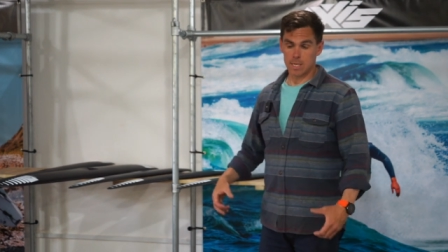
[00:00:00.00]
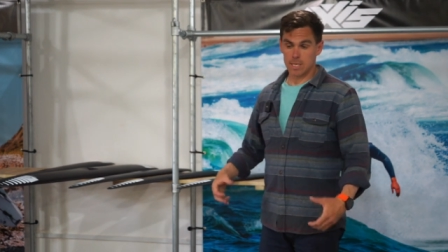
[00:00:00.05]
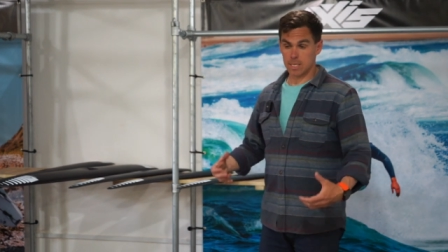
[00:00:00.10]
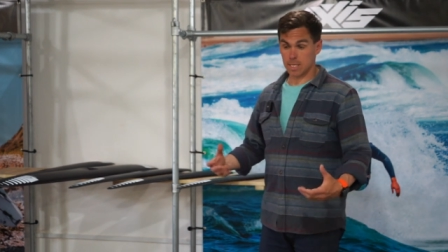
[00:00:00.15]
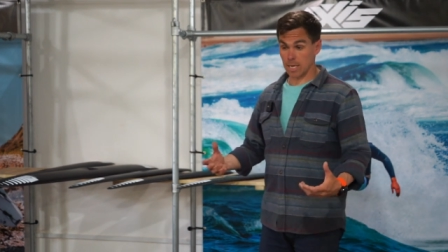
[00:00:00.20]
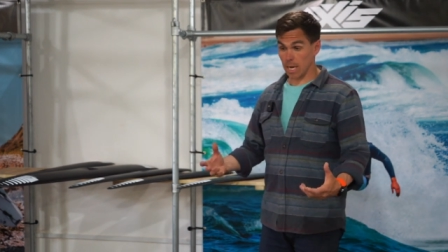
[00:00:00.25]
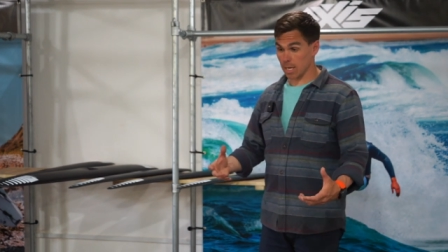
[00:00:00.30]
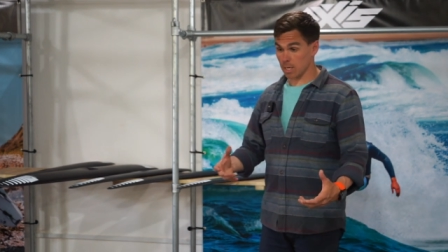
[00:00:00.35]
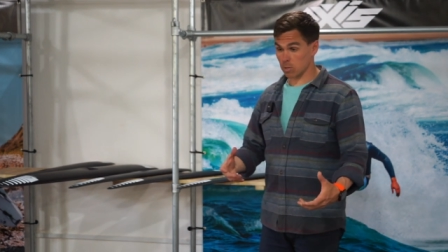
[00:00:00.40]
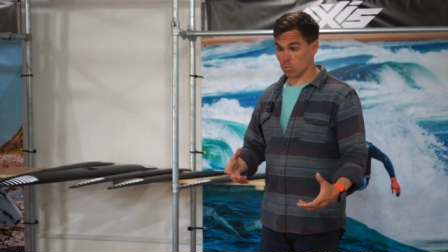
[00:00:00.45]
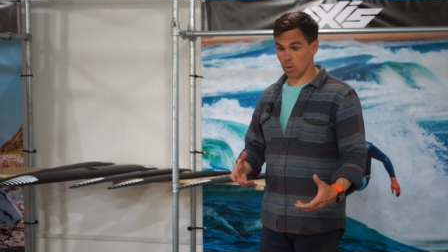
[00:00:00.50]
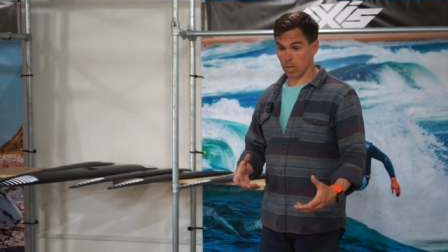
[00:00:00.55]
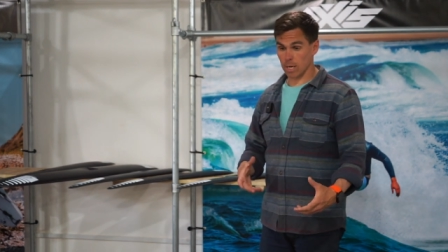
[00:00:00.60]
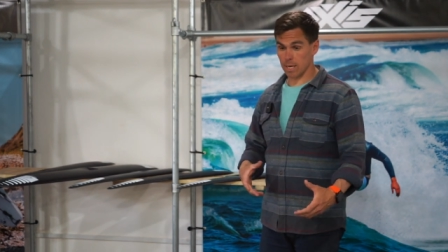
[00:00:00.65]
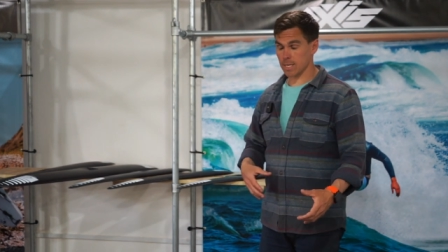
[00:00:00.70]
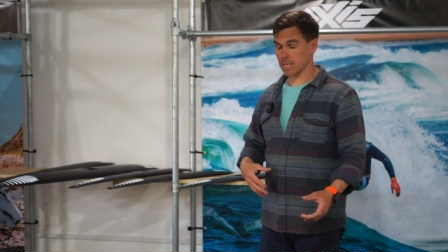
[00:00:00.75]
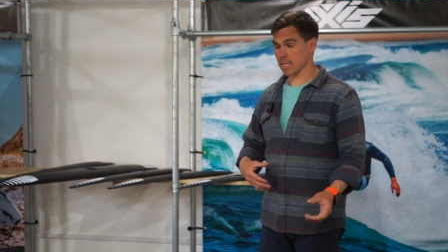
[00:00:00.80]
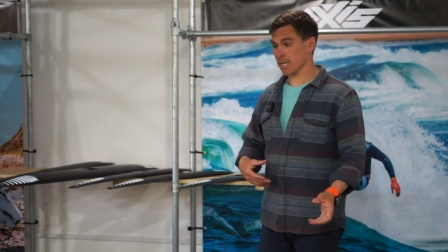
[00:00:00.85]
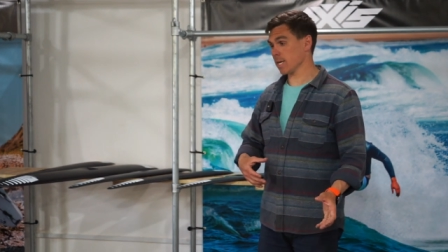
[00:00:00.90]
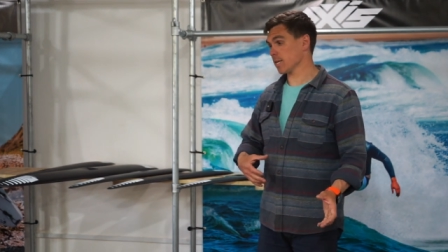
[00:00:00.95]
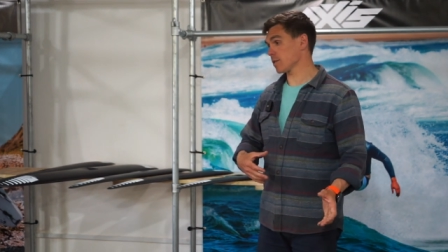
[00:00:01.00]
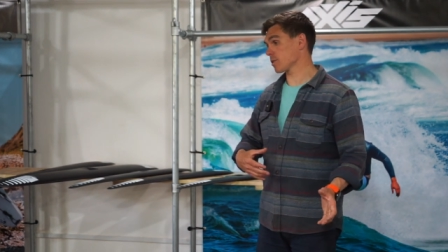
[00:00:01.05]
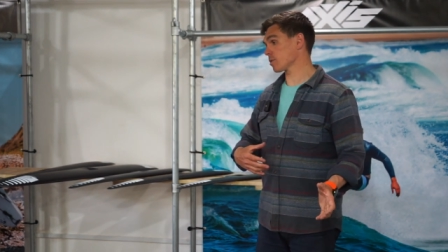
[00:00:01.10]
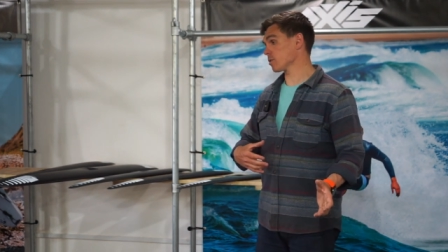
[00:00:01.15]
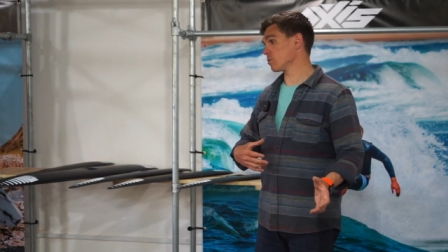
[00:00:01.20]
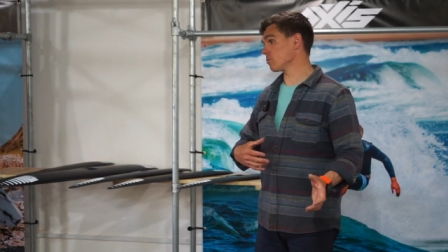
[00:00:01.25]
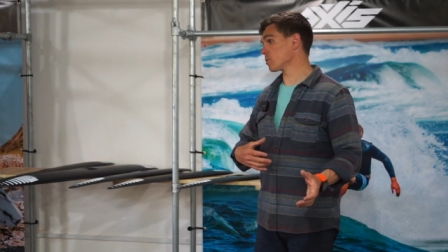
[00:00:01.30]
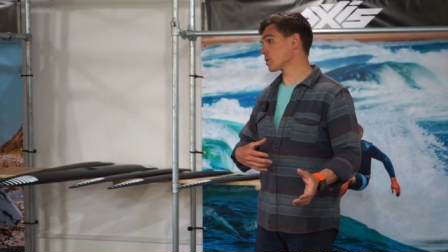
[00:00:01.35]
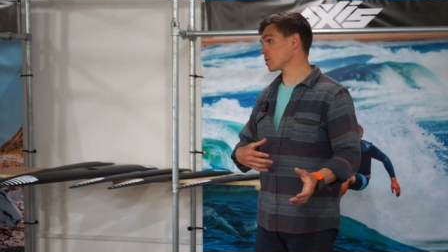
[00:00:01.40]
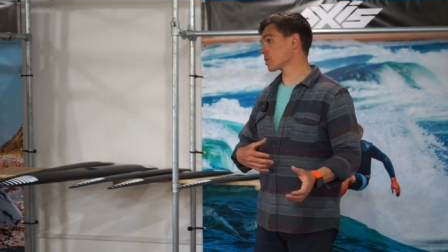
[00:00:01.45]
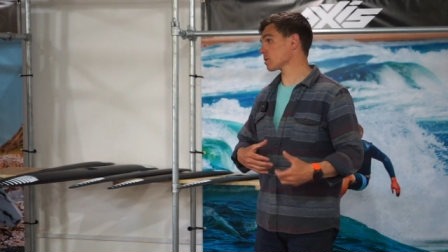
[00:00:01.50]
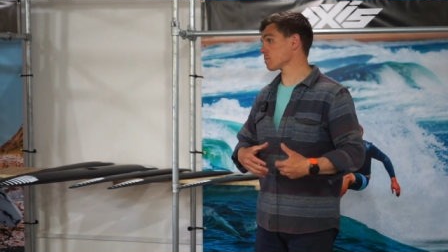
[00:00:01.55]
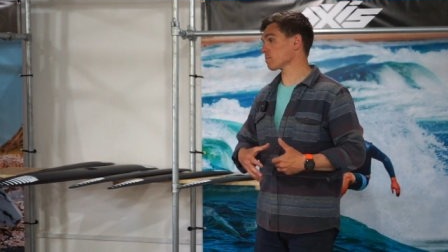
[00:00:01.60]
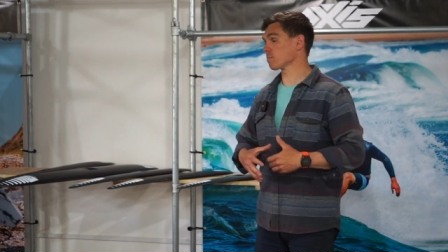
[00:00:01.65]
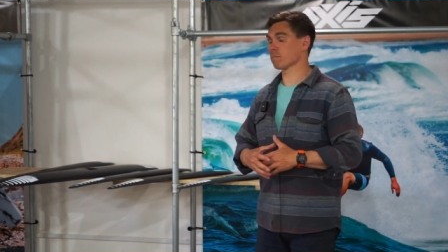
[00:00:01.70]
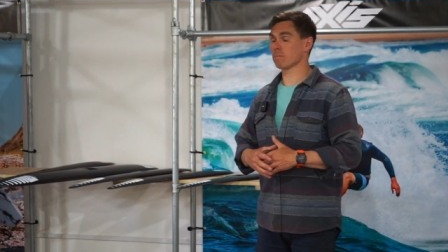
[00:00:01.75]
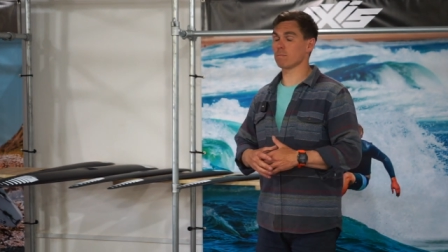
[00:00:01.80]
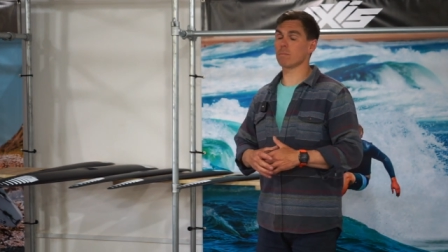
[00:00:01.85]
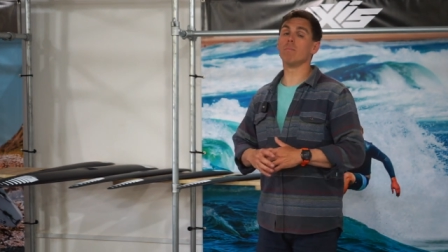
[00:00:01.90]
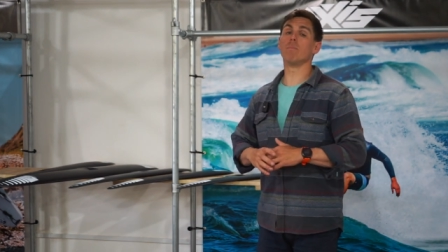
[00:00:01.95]
Size wise, it suits
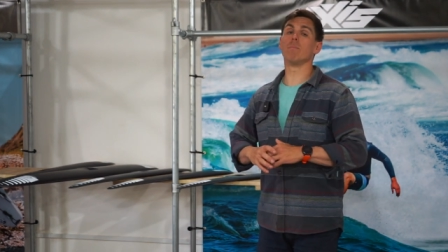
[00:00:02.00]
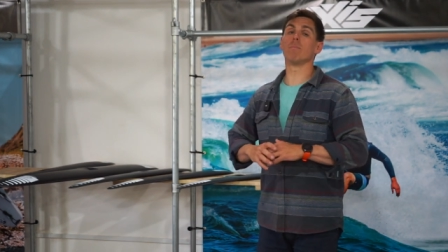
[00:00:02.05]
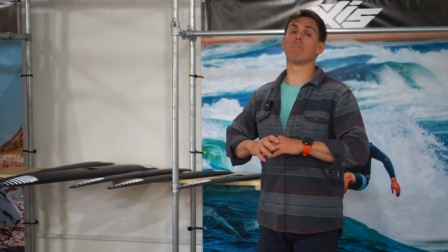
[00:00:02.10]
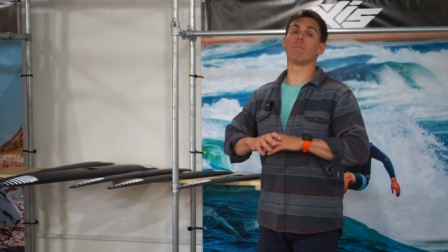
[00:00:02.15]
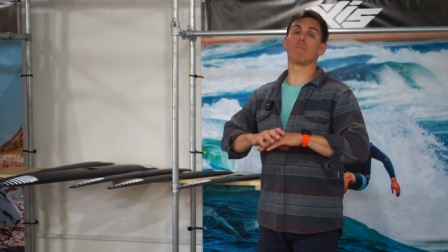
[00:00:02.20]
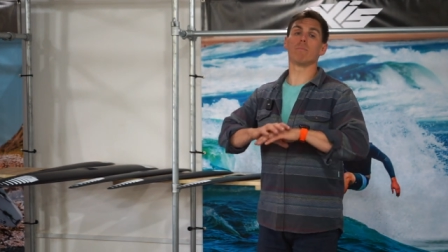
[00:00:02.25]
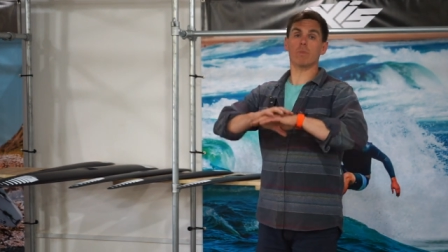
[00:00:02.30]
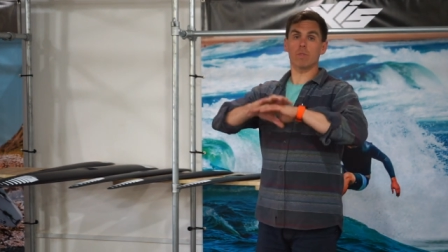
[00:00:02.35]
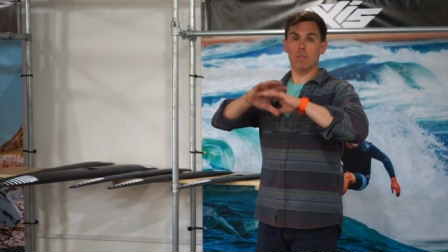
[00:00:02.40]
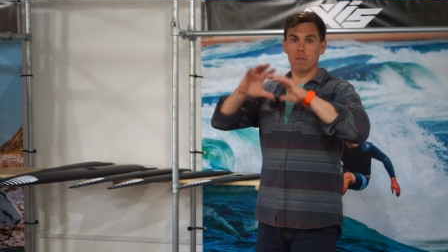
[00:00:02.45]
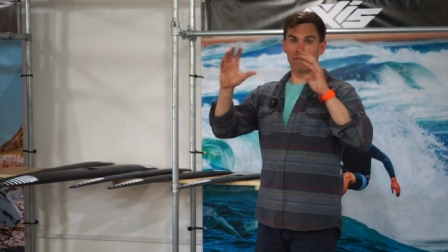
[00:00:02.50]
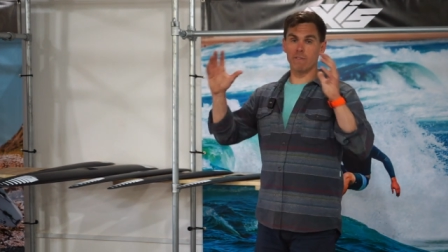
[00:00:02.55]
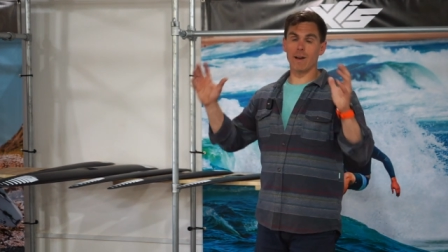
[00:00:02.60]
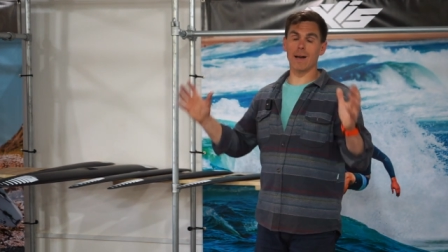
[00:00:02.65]
the